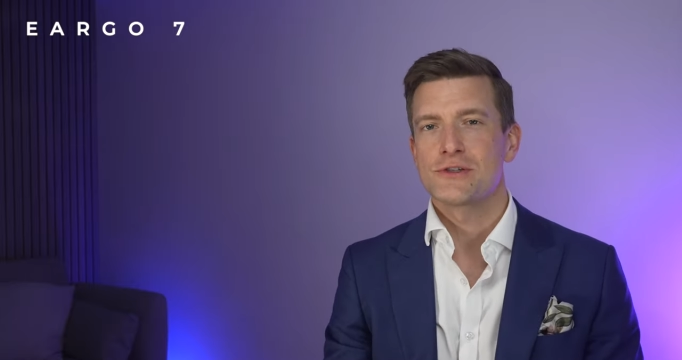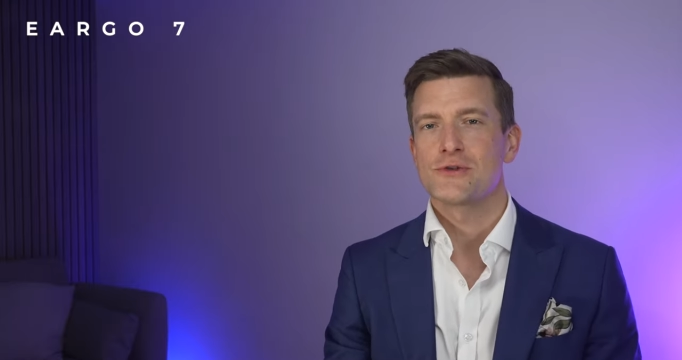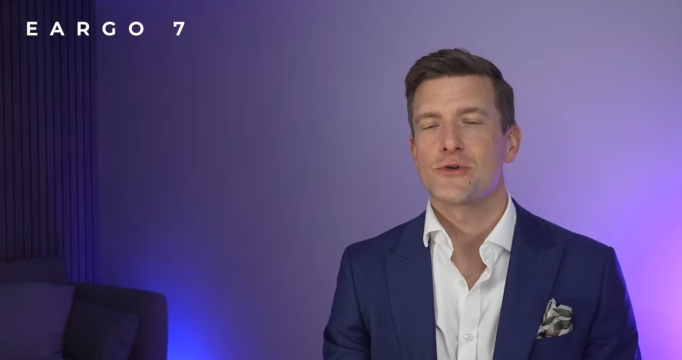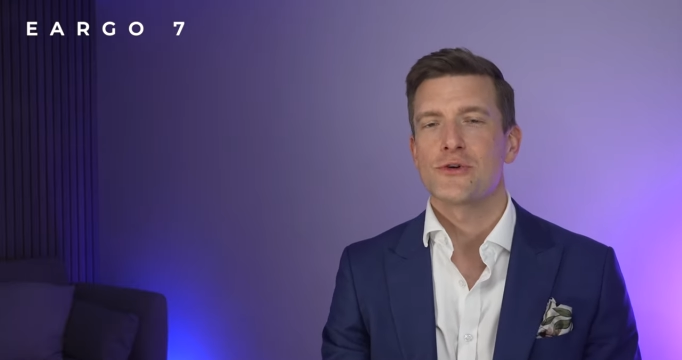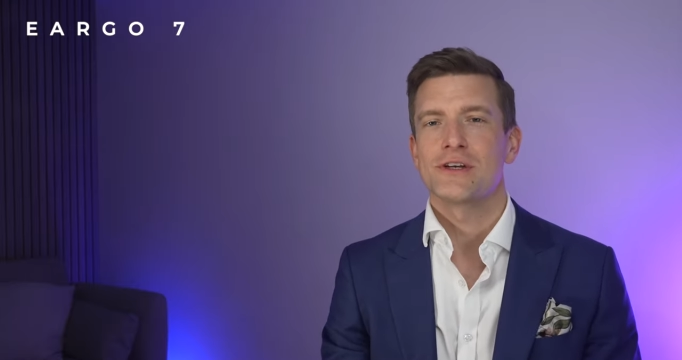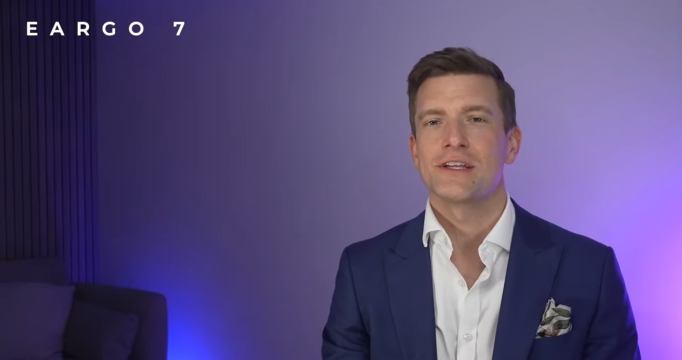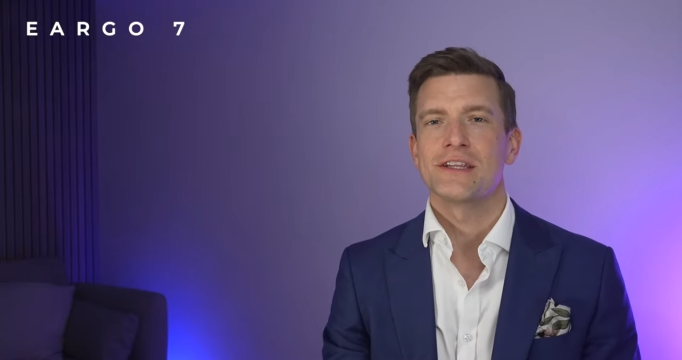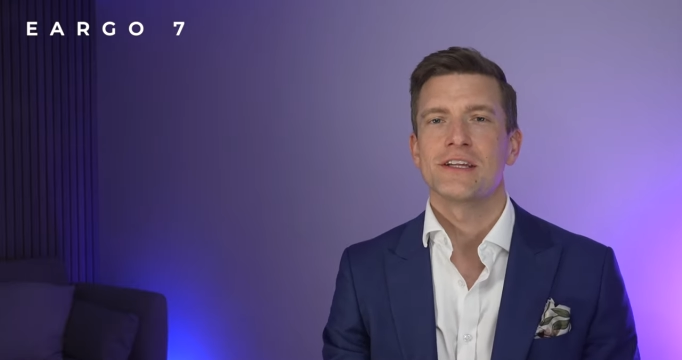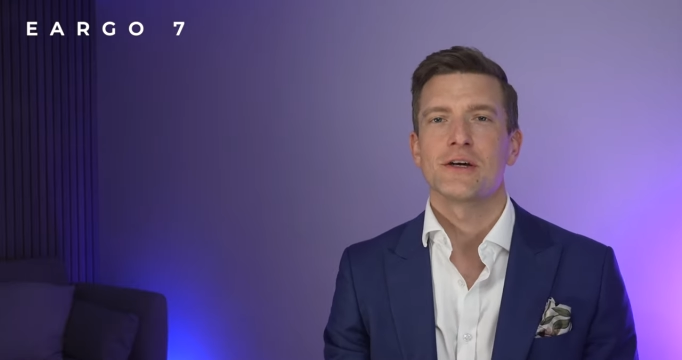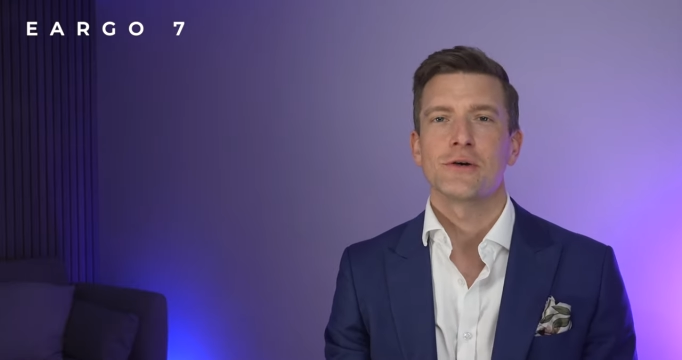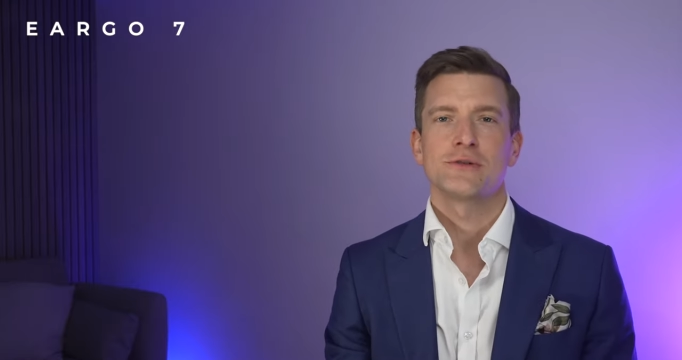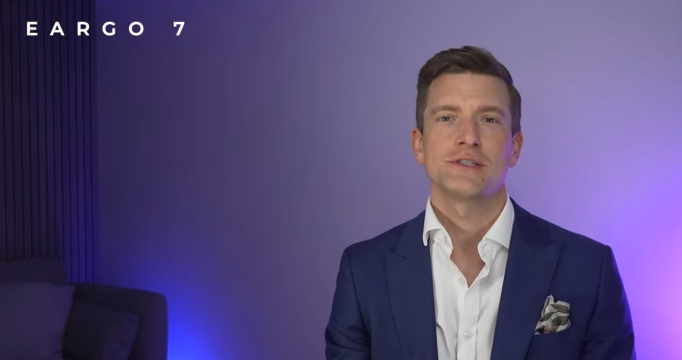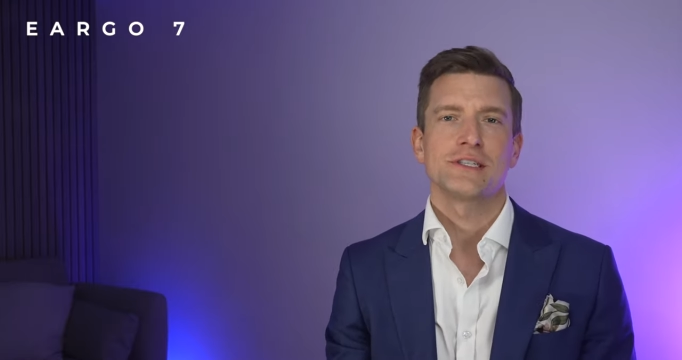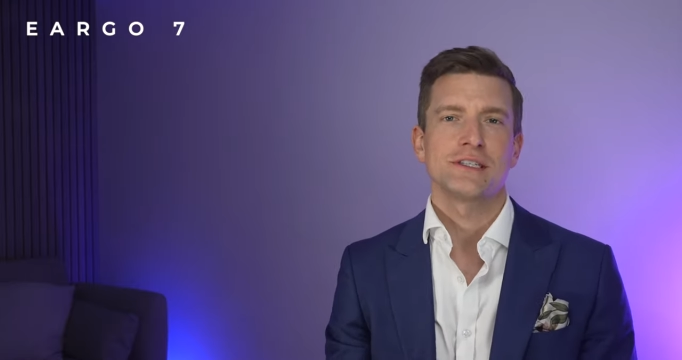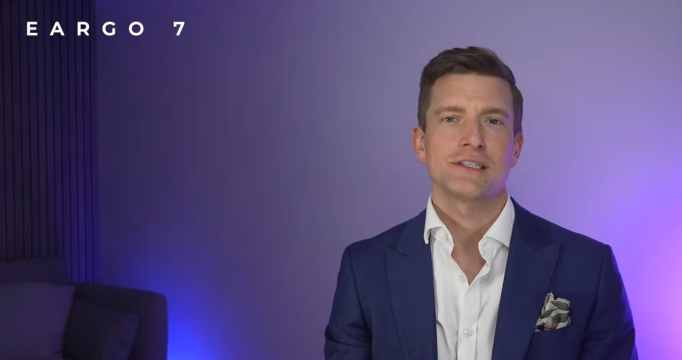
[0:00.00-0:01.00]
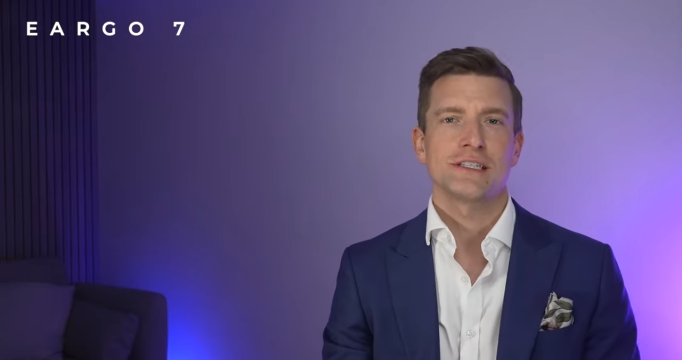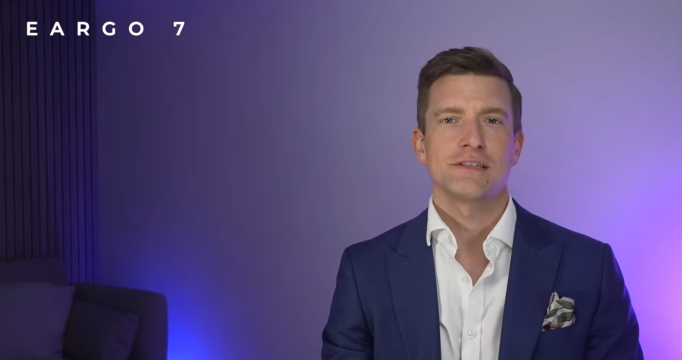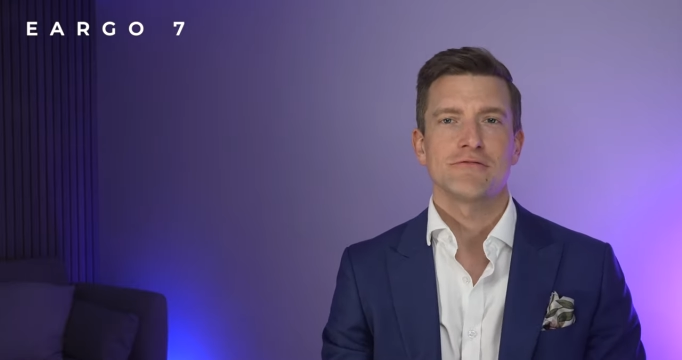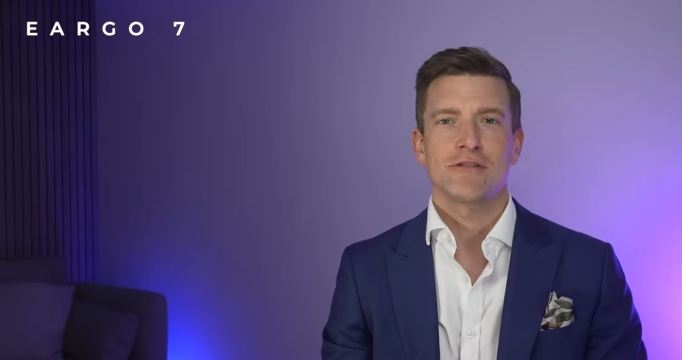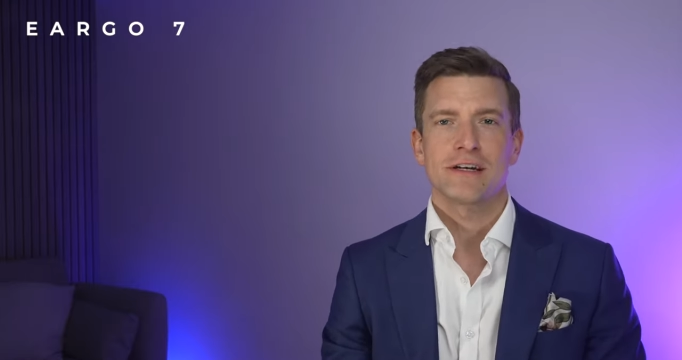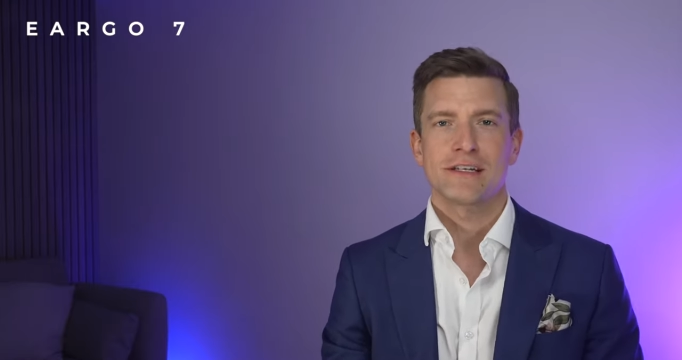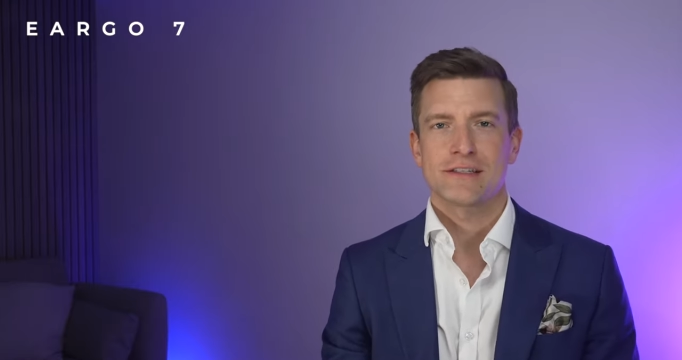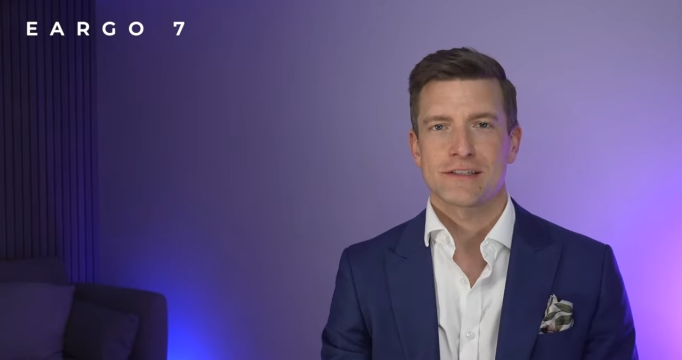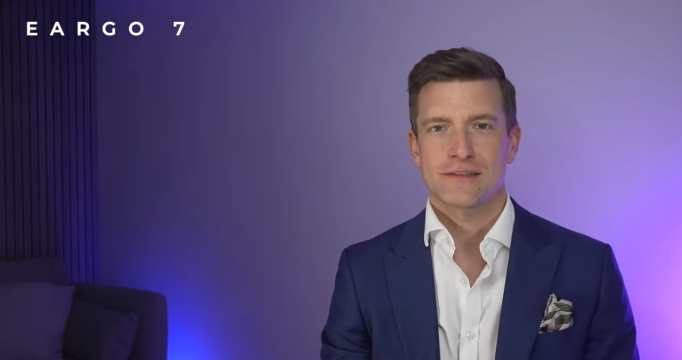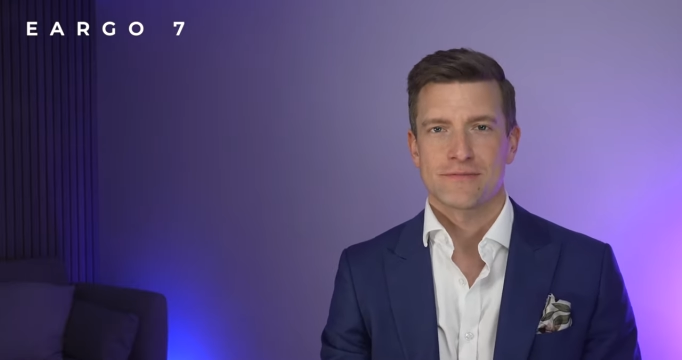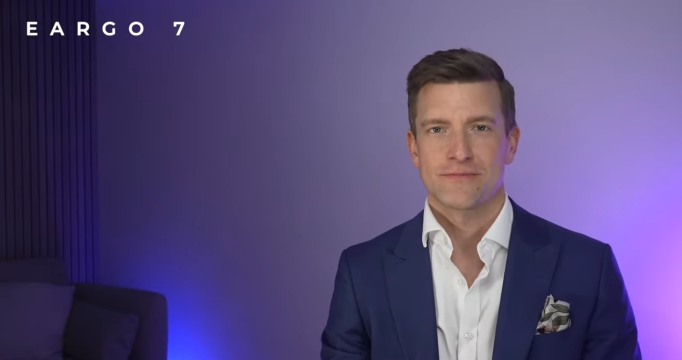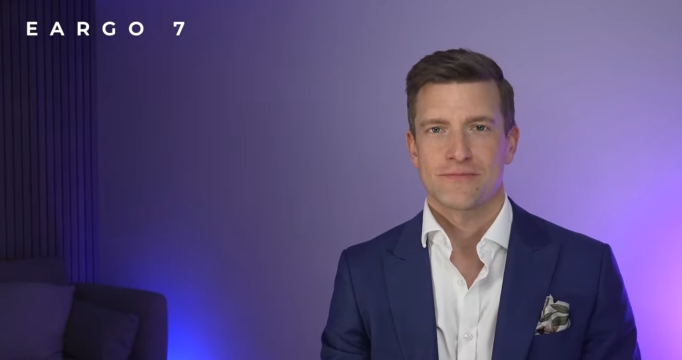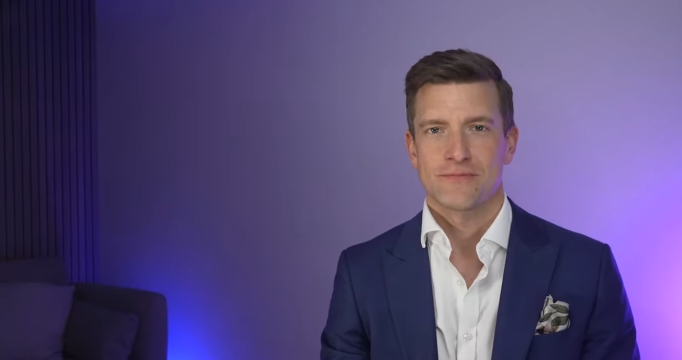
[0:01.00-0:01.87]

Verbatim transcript: joining the OTC race.